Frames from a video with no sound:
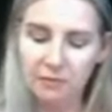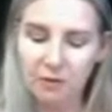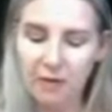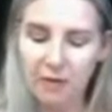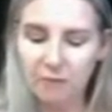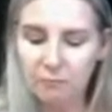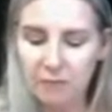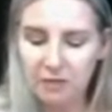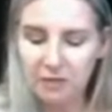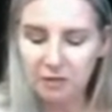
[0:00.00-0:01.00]
so that
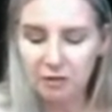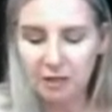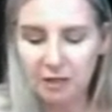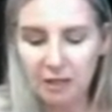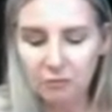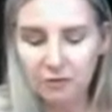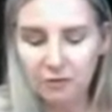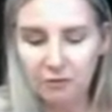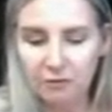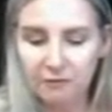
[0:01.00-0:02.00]
means that you can heal
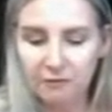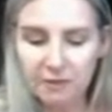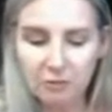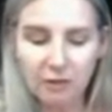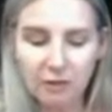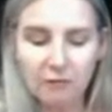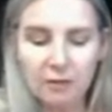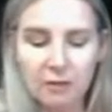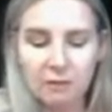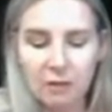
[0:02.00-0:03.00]
yourself on the physical
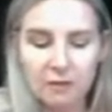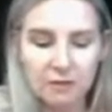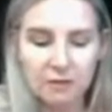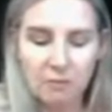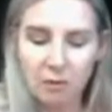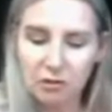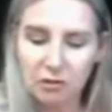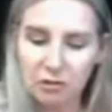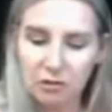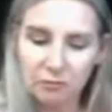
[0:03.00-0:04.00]
level as well as the
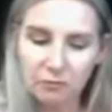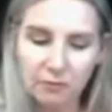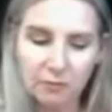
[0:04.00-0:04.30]
emotional,